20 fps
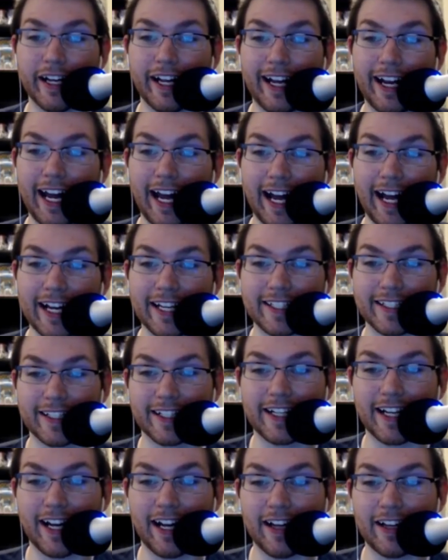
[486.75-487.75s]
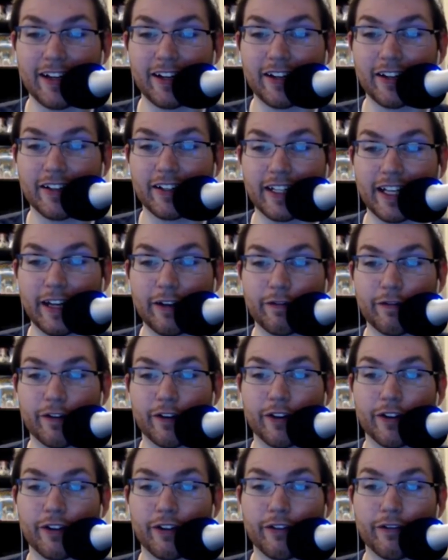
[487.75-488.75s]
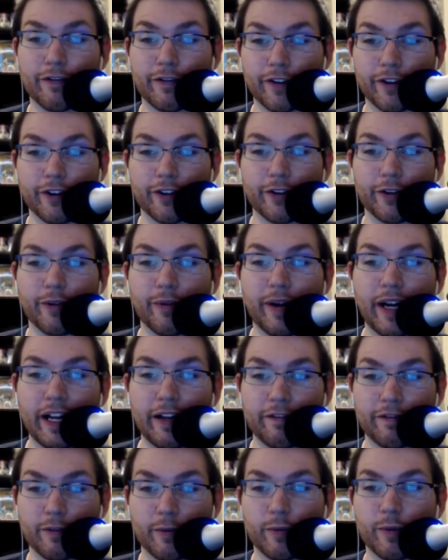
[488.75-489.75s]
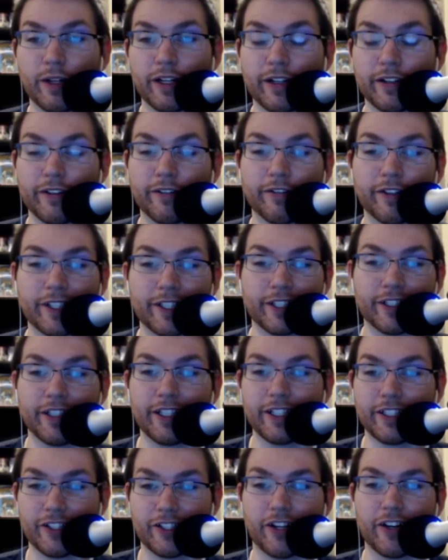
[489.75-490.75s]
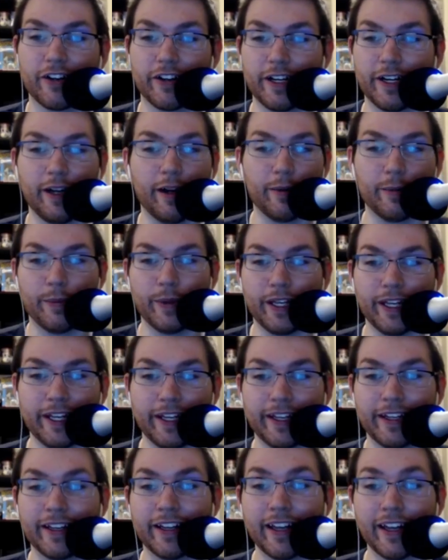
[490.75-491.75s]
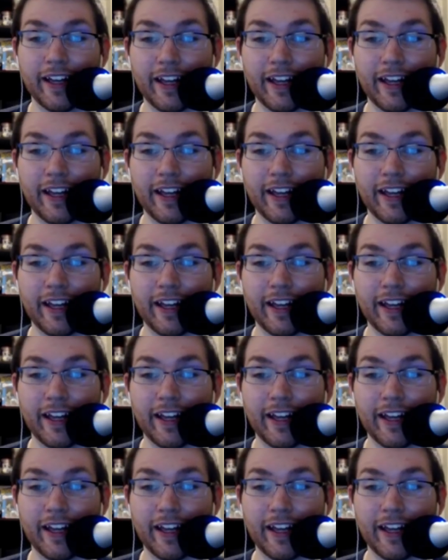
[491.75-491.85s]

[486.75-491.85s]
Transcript: it has to kind of get further and further away from what it originally started out being.